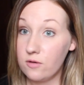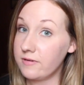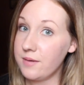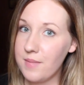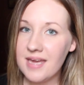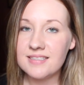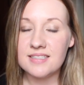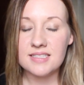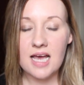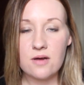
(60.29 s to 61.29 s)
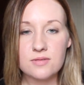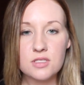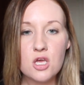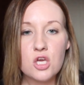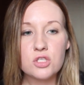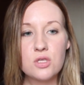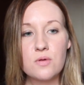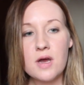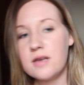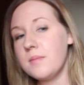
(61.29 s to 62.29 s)
over at Madison's house.
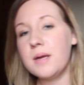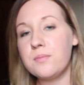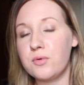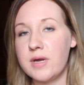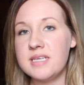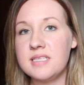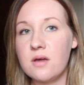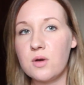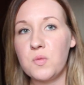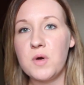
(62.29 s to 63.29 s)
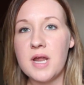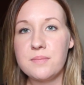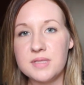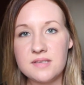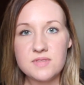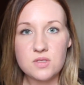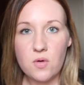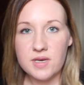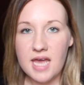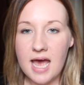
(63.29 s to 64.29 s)
So kind of my breakdown on what I believe is
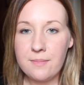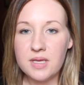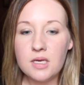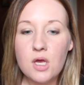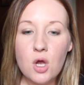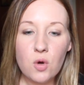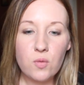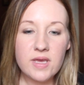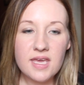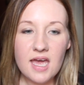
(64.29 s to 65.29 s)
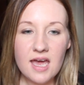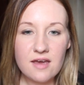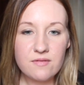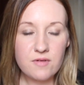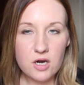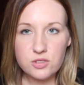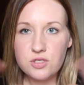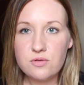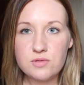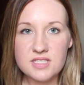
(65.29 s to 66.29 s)
going to happen. We have our
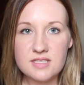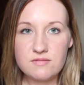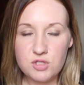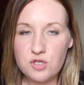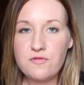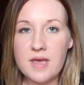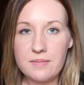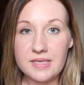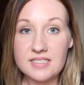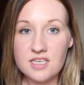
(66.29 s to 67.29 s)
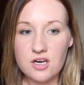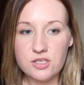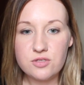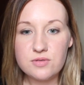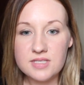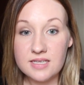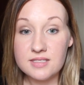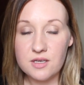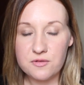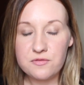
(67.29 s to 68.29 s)
two families here, 2
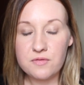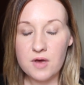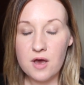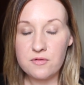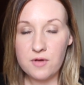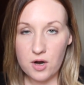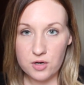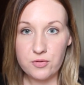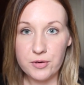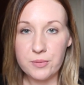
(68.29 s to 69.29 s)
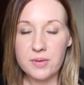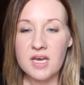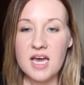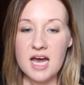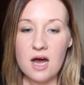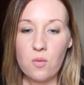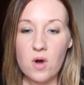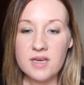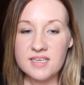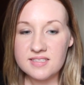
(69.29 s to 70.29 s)
sets of our group.
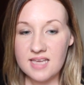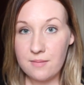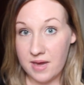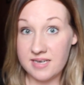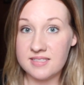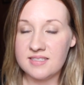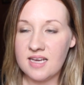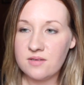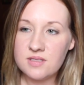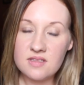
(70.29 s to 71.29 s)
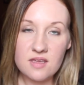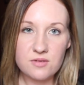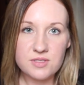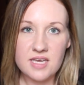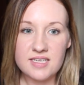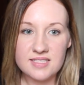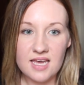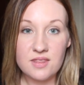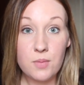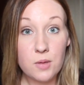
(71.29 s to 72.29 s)
One is at Madison's house and the other set is
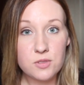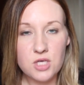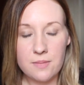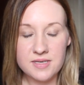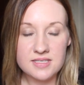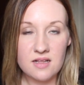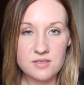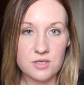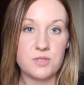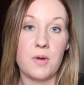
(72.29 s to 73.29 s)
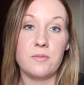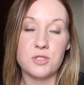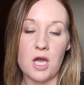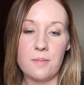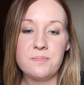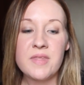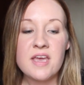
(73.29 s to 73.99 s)
at the barbershop, at Salazar's barbershop,